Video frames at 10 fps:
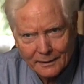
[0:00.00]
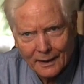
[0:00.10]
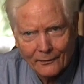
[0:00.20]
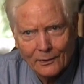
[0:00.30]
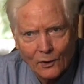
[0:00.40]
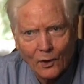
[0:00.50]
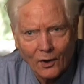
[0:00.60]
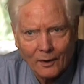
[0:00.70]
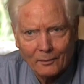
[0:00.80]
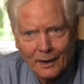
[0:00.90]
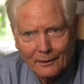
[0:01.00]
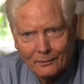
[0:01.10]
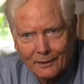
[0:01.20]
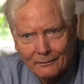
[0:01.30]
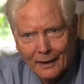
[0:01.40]
down the law about
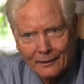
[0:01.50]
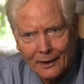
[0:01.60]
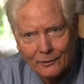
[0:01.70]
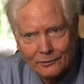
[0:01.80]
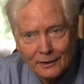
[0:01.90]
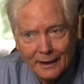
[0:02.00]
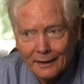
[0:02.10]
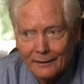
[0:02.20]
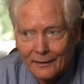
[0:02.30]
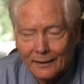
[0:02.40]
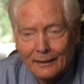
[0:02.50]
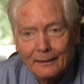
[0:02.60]
how you did anything.